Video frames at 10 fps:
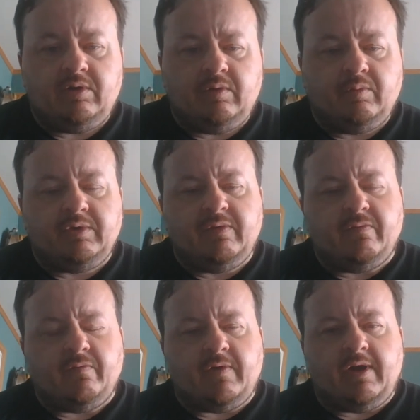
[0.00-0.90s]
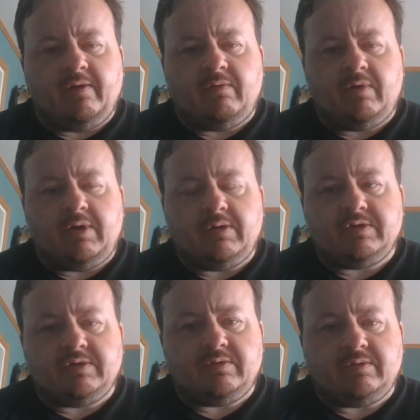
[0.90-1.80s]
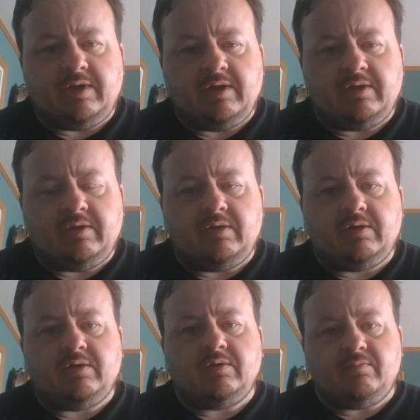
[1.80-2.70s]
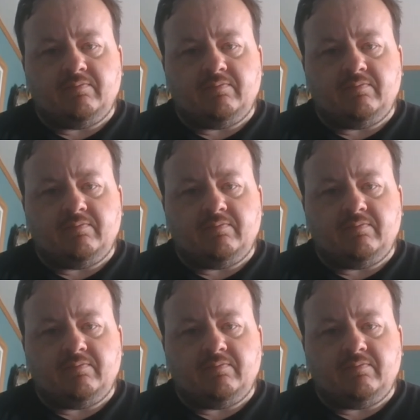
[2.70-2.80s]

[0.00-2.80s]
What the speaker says: within 5 rounds, I think.